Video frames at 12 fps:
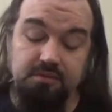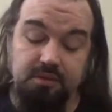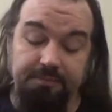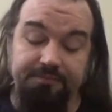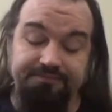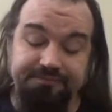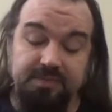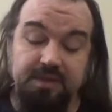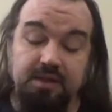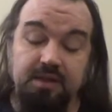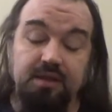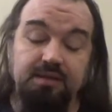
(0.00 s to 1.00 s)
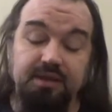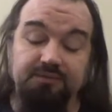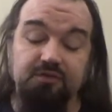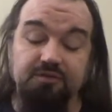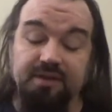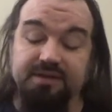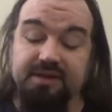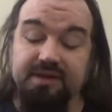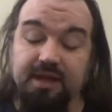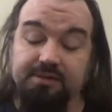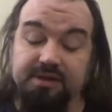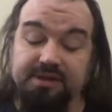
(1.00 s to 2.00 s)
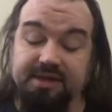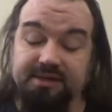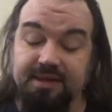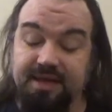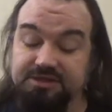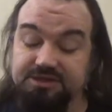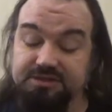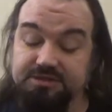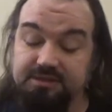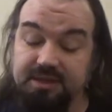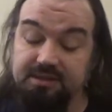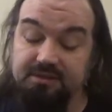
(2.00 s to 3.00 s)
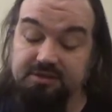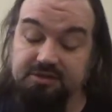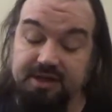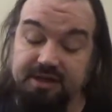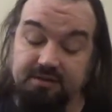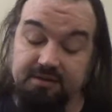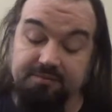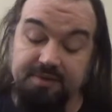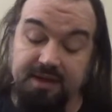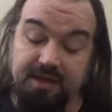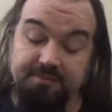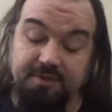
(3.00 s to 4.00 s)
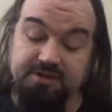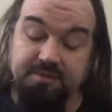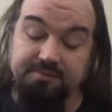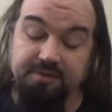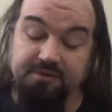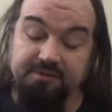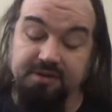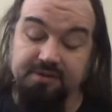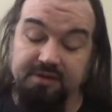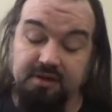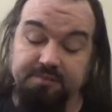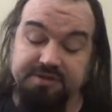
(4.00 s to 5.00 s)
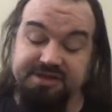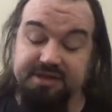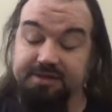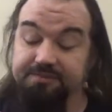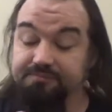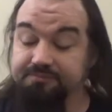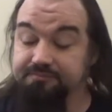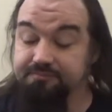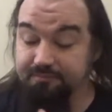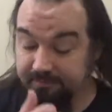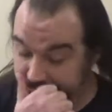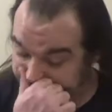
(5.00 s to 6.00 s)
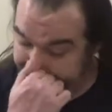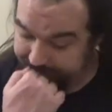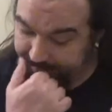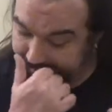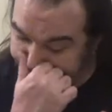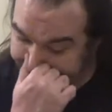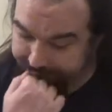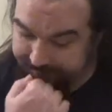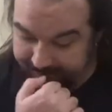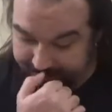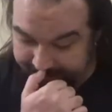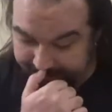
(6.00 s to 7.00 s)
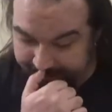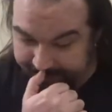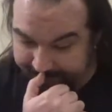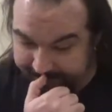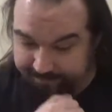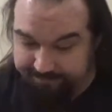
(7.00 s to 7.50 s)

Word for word: Love stories by Tinney Howard and Ken Lashley. End of the Trail is by Benjamin Percy and Sarah Pacelli. That a